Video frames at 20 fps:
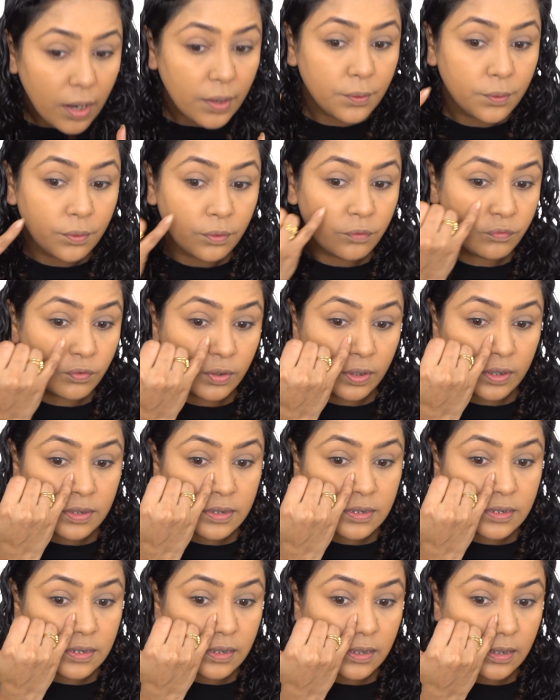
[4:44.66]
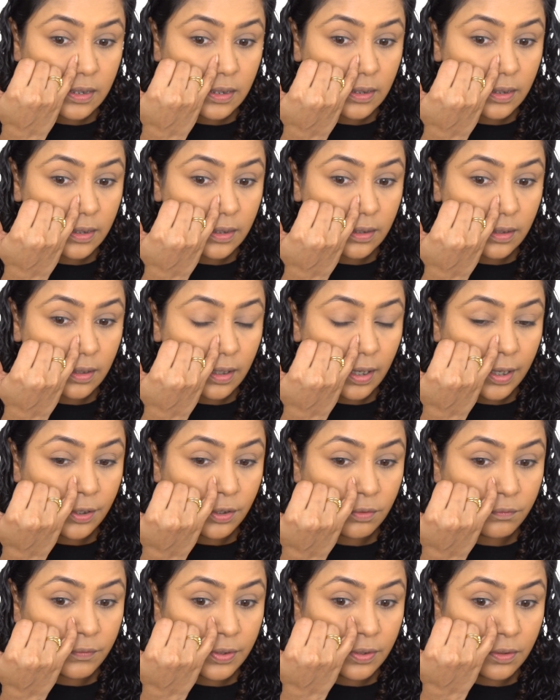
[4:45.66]
I don't know if you can see, like
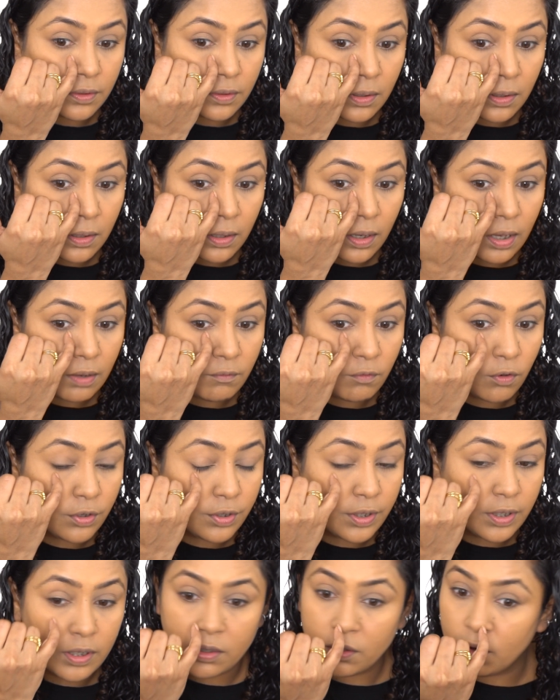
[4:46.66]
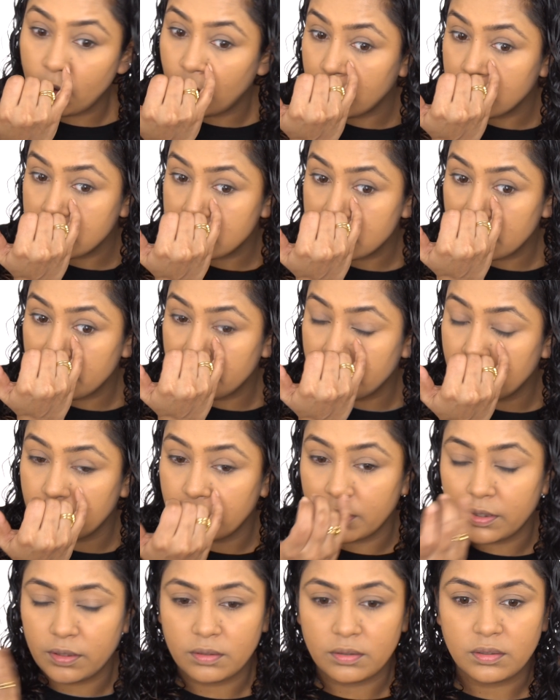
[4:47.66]
right over here, I've already lost
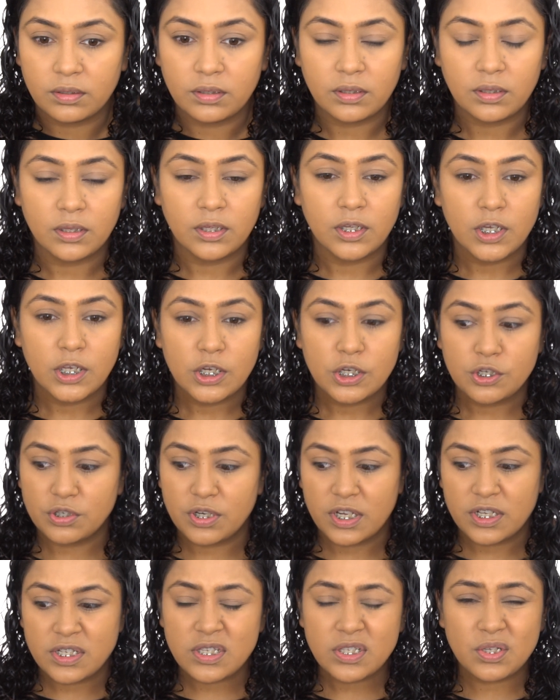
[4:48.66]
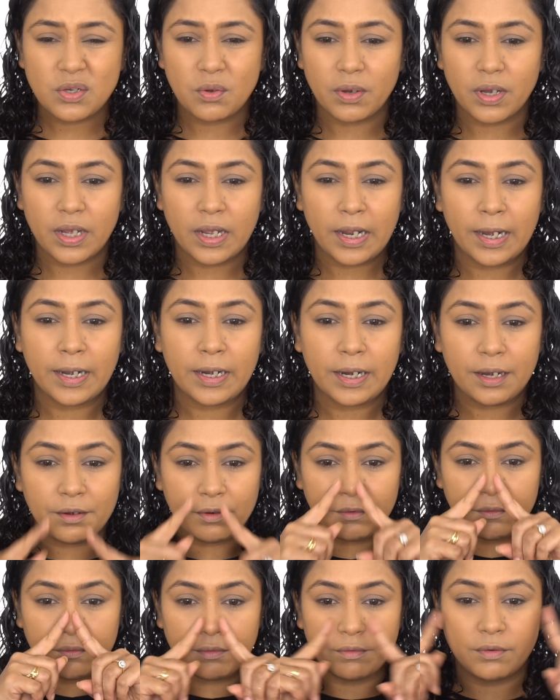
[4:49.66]
everything. Should I just go ahead
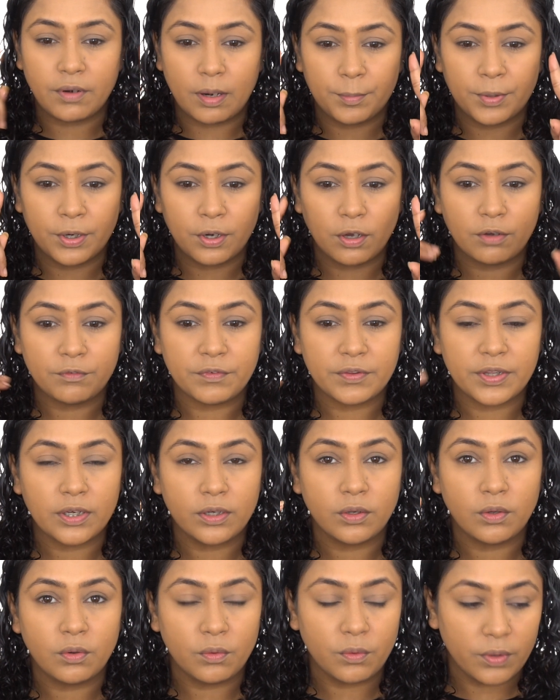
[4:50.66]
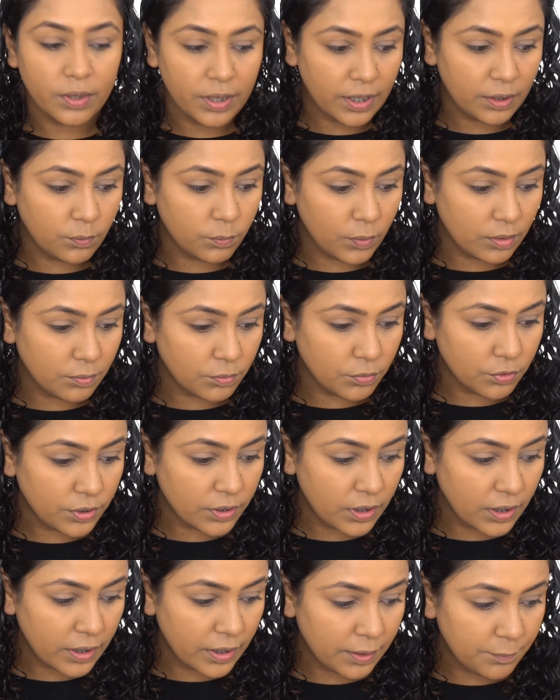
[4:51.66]
and rub it off and then go ahead one more
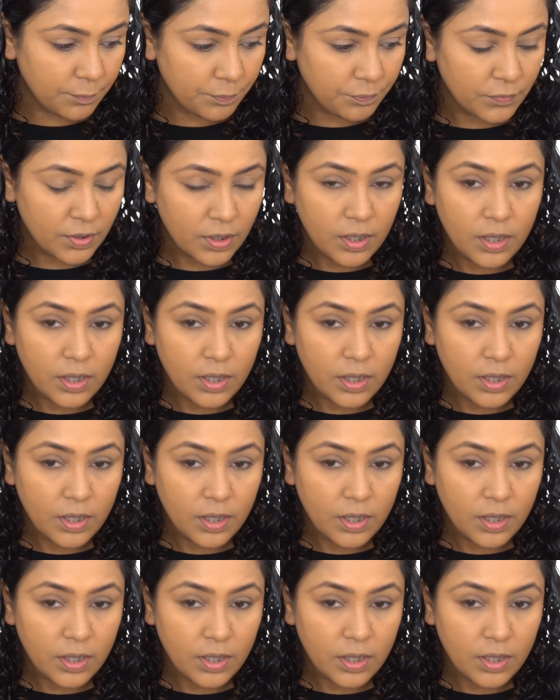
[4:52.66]
time?